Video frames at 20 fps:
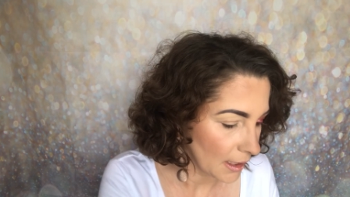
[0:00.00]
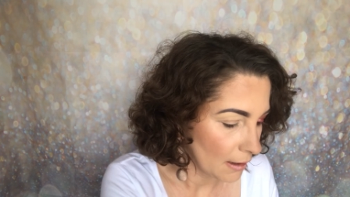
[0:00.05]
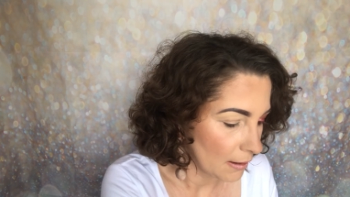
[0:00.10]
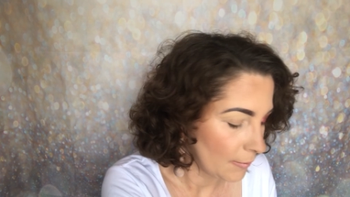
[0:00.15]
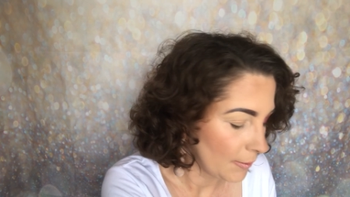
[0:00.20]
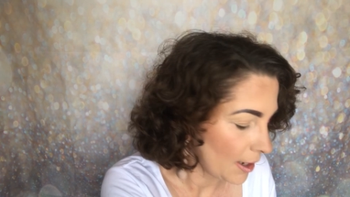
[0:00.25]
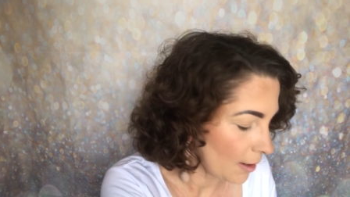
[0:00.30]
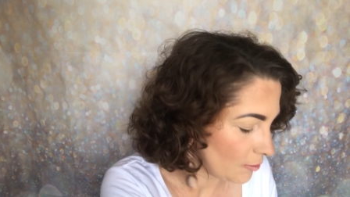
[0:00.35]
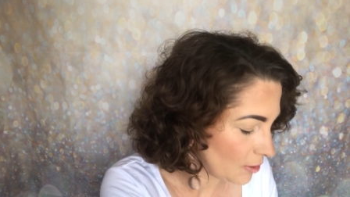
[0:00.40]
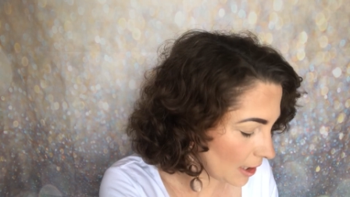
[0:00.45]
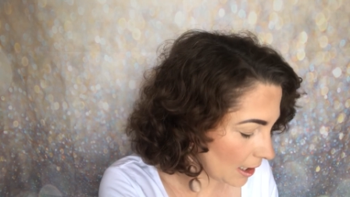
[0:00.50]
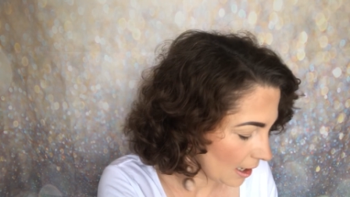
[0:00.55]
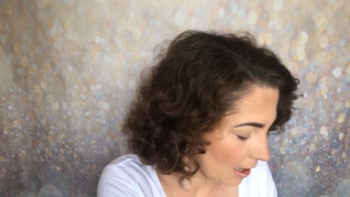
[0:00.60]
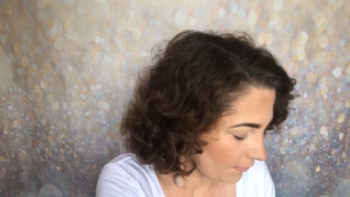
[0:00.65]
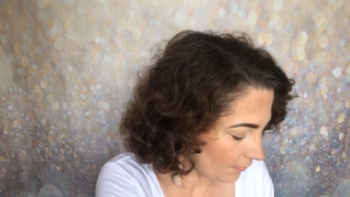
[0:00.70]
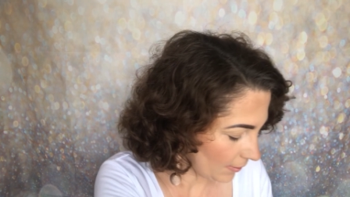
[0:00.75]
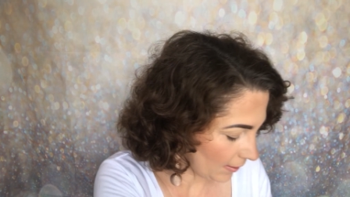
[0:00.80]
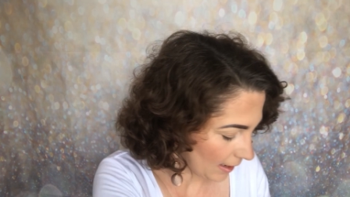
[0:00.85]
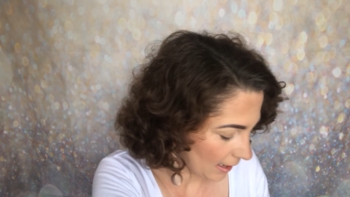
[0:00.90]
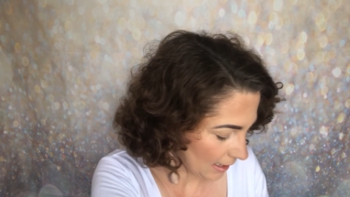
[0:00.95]
I'm going to
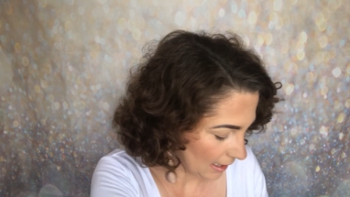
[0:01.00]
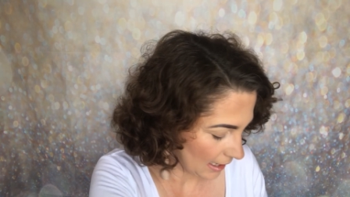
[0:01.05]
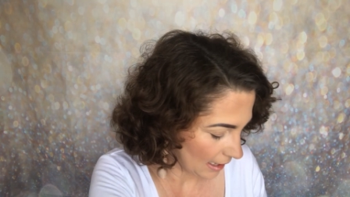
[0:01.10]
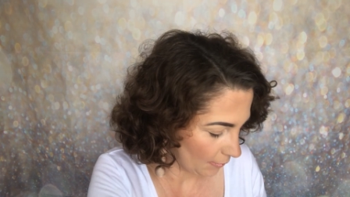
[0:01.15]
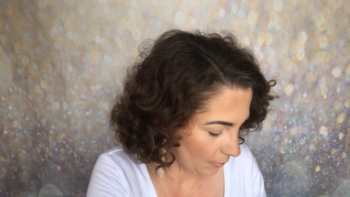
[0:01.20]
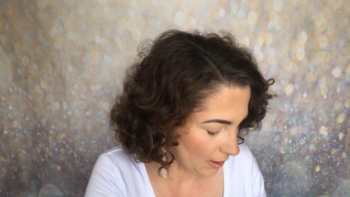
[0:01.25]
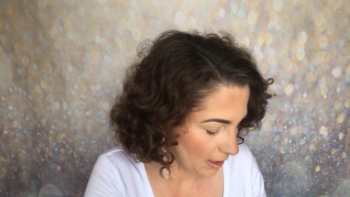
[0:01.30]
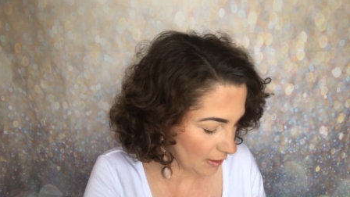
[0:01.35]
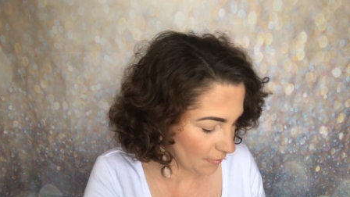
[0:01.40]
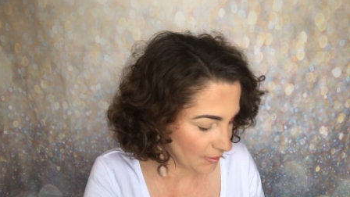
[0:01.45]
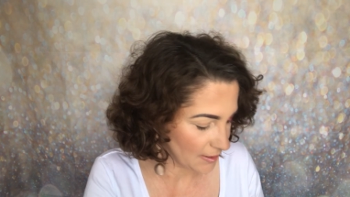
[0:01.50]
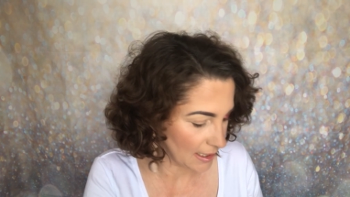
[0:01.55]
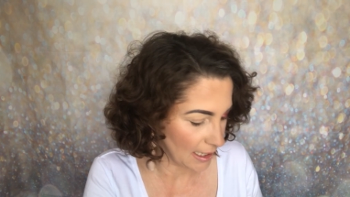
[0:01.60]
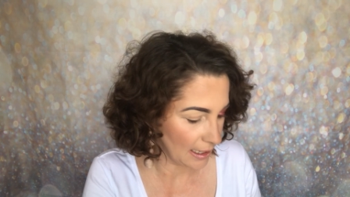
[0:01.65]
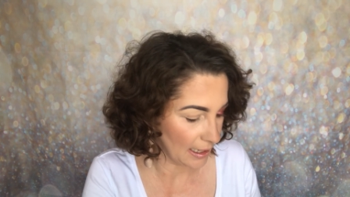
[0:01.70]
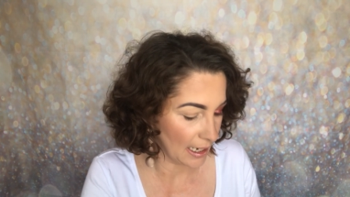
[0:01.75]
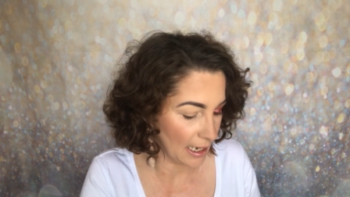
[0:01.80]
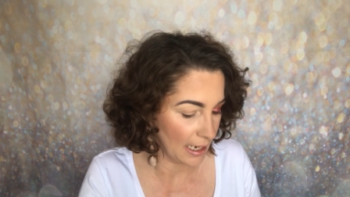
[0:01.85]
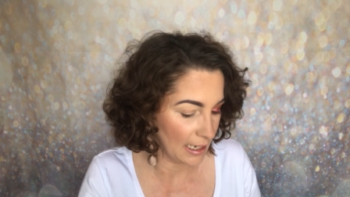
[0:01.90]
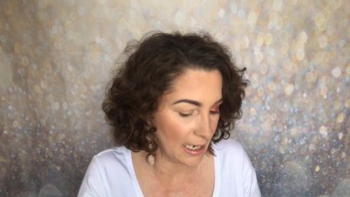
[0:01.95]
cover that now that you've
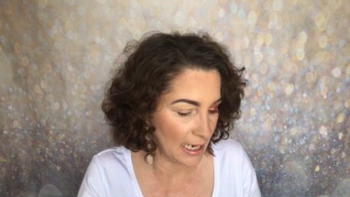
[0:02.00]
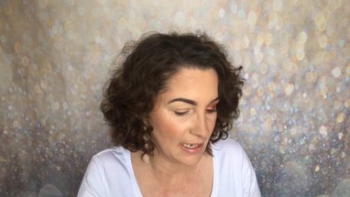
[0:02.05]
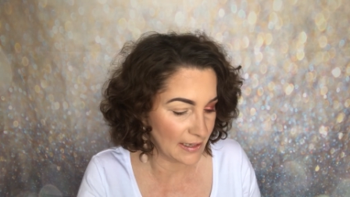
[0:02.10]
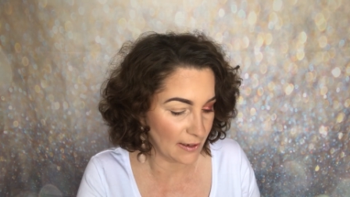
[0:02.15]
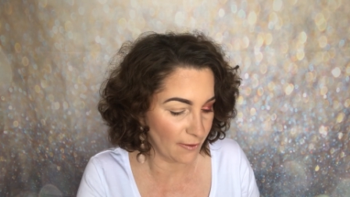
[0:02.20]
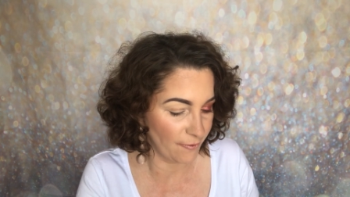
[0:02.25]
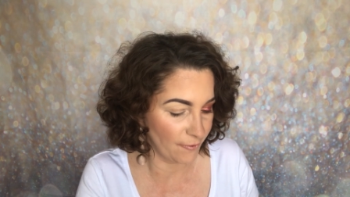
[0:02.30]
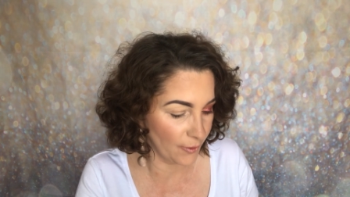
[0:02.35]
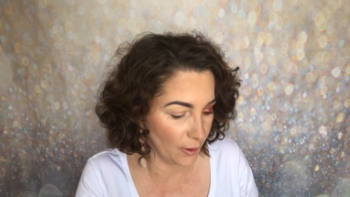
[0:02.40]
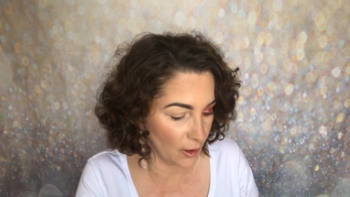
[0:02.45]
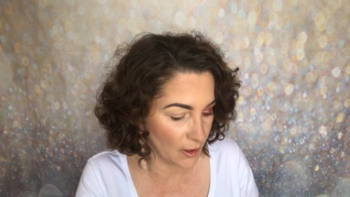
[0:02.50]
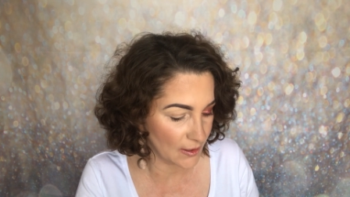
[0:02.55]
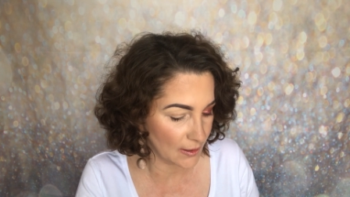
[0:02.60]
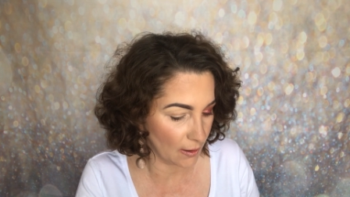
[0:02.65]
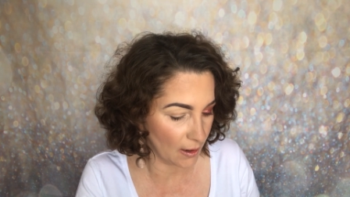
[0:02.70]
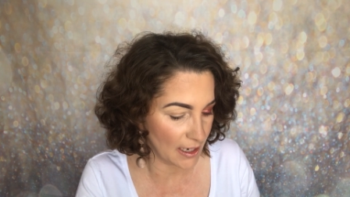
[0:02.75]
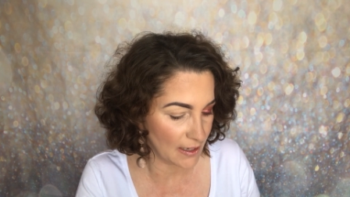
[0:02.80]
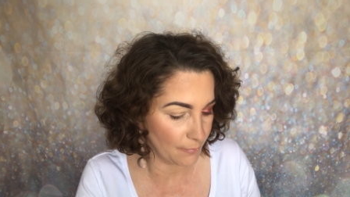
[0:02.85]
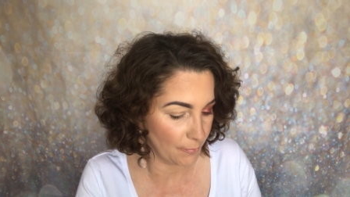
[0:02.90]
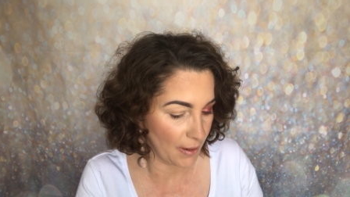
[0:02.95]
seen that. And it is a full
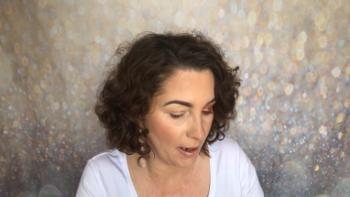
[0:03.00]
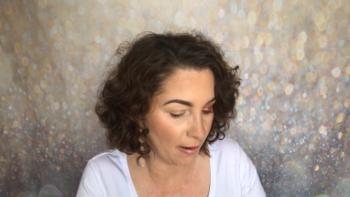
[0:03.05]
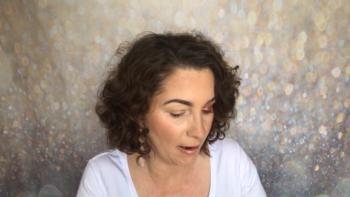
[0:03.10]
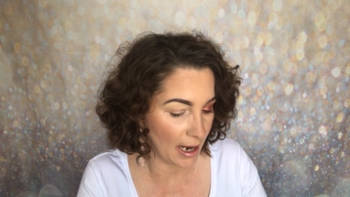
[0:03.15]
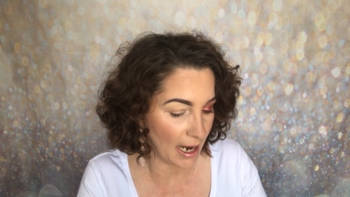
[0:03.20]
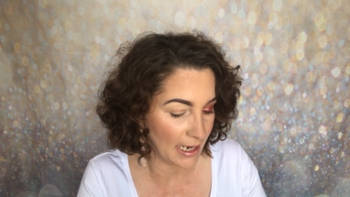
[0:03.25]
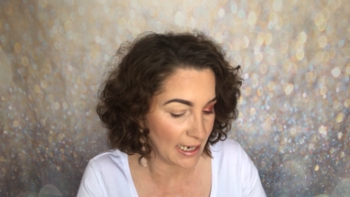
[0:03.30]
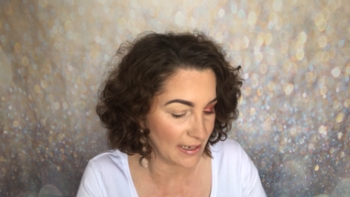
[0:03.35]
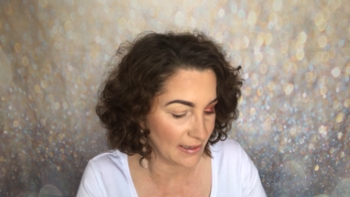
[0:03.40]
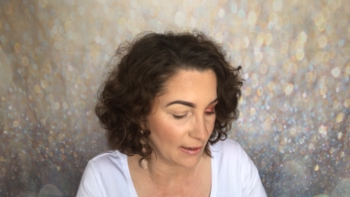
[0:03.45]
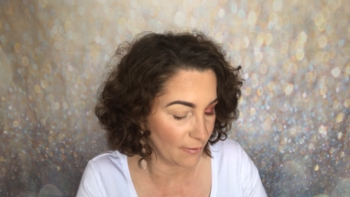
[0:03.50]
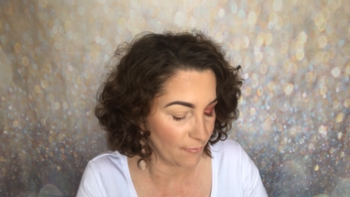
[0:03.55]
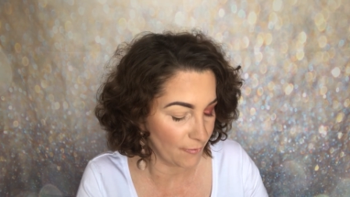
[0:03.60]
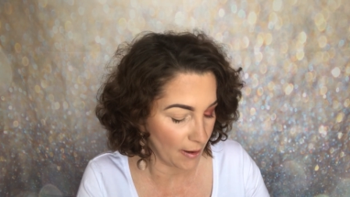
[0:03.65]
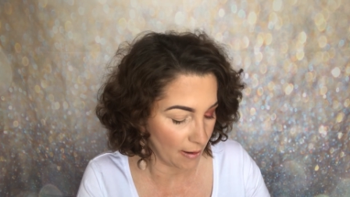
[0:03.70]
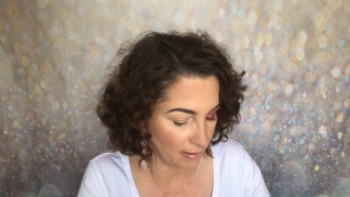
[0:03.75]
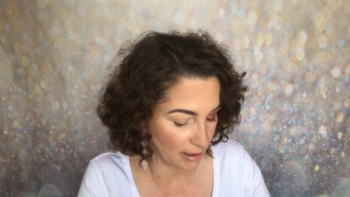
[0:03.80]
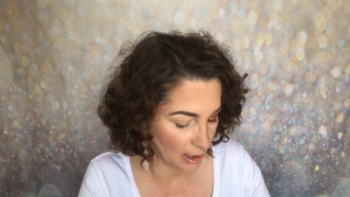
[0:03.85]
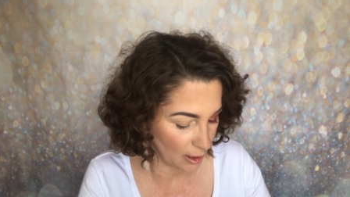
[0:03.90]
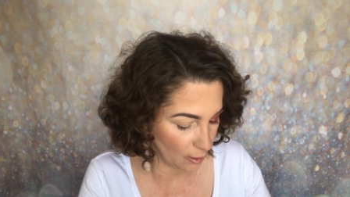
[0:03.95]
size mirror and it's a
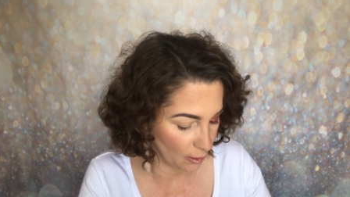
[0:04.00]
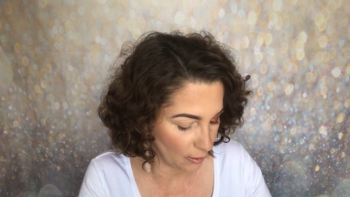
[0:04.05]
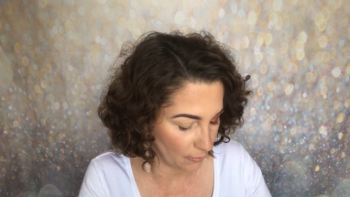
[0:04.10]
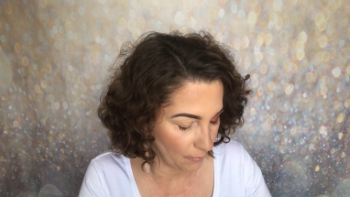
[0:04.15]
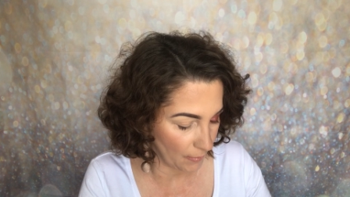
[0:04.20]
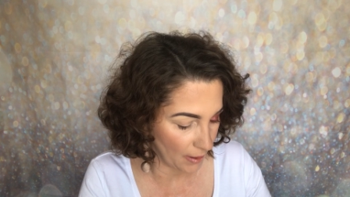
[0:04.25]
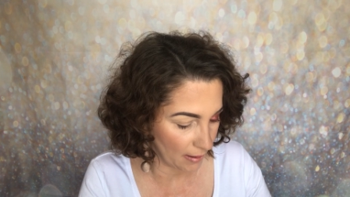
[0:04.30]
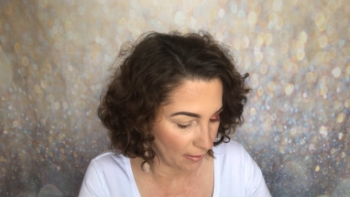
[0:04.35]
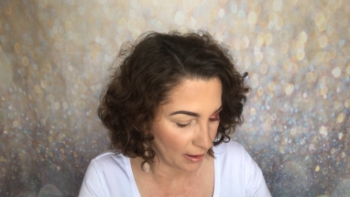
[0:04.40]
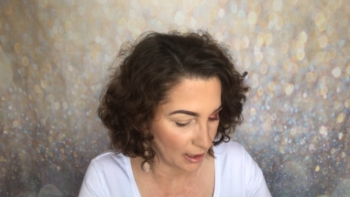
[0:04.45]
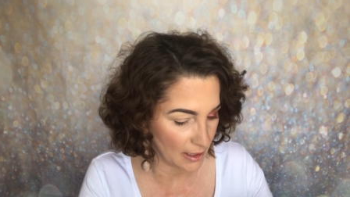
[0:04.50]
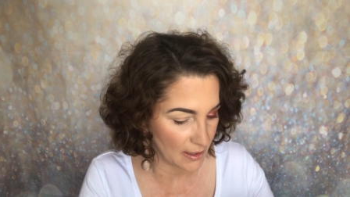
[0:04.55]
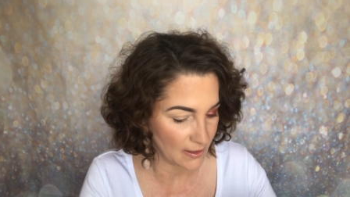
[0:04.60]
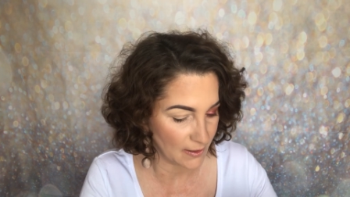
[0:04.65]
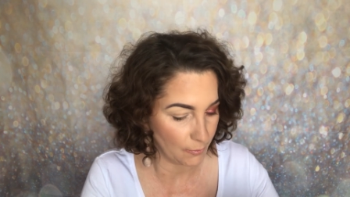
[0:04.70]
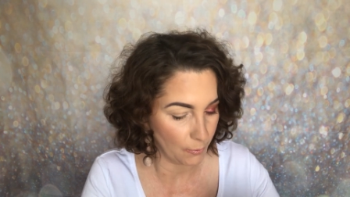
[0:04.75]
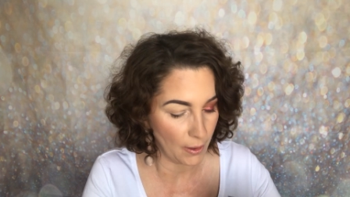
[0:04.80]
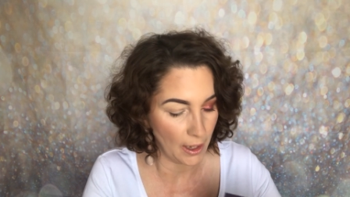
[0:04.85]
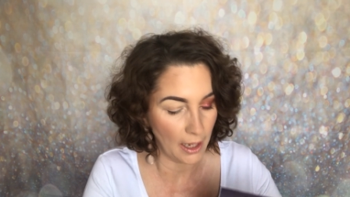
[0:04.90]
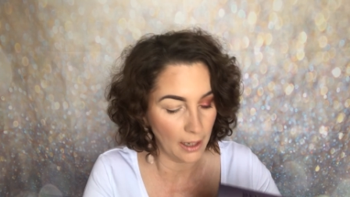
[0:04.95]
very good mirror
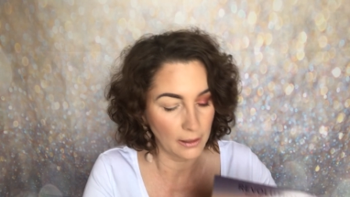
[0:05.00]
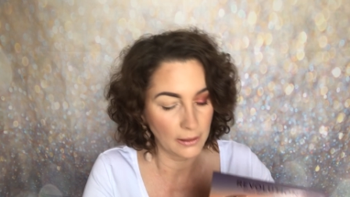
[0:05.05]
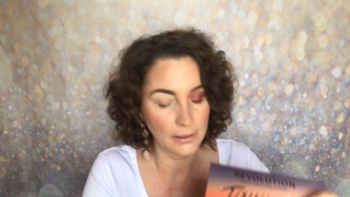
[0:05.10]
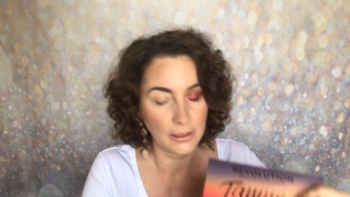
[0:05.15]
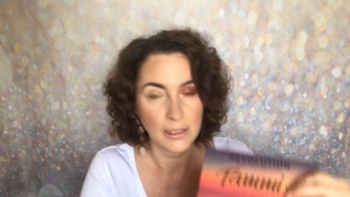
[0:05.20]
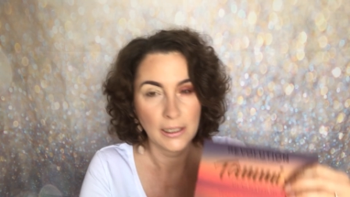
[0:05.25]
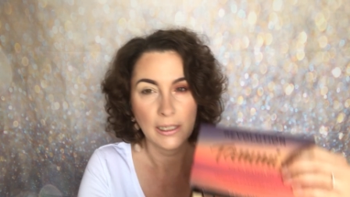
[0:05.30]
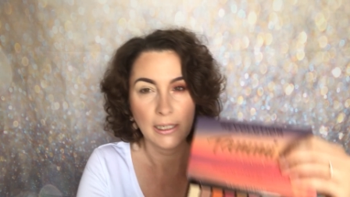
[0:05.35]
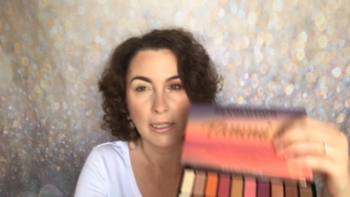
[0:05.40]
as well.